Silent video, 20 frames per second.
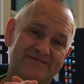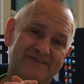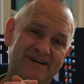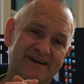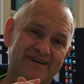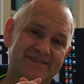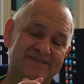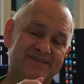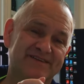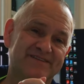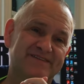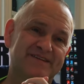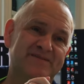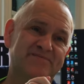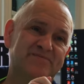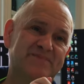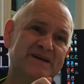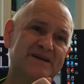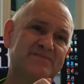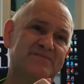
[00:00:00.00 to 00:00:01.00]
I think
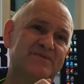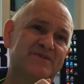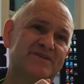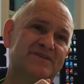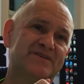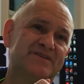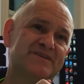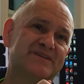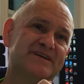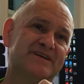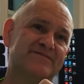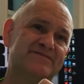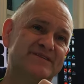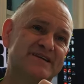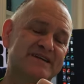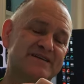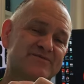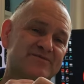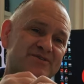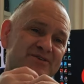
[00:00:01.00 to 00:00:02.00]
that people have
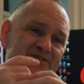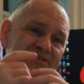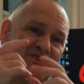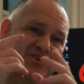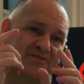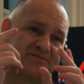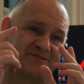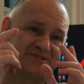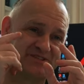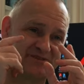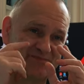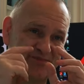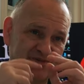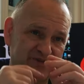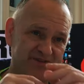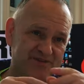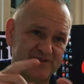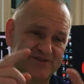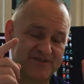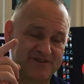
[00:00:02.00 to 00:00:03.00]
now got the option to put
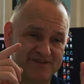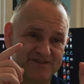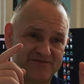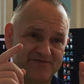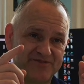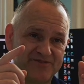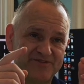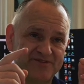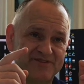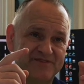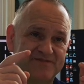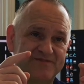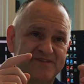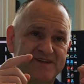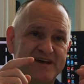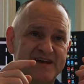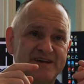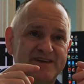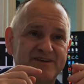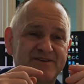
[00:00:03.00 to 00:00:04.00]
this onto the front of
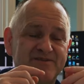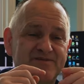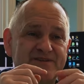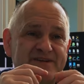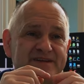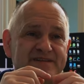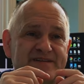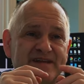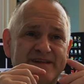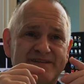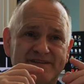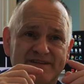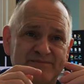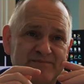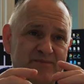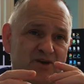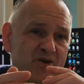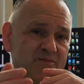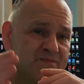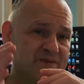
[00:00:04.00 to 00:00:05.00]
their units. I think
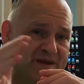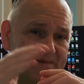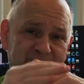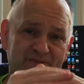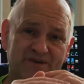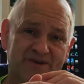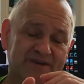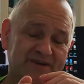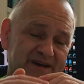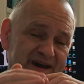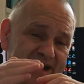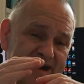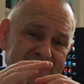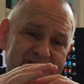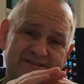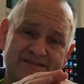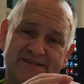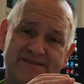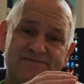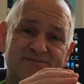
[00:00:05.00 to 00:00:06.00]
more people will
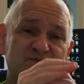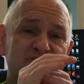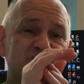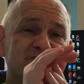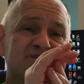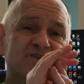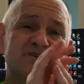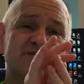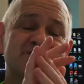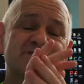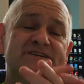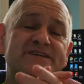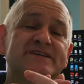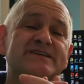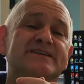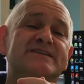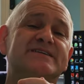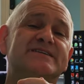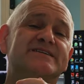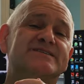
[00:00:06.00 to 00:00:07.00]
actually move over
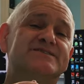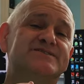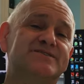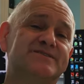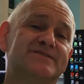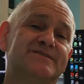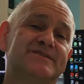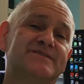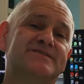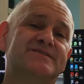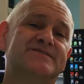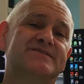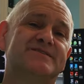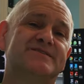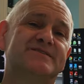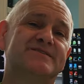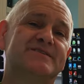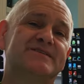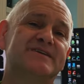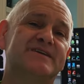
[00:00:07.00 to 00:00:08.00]
to
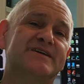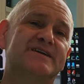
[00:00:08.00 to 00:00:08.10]
digital.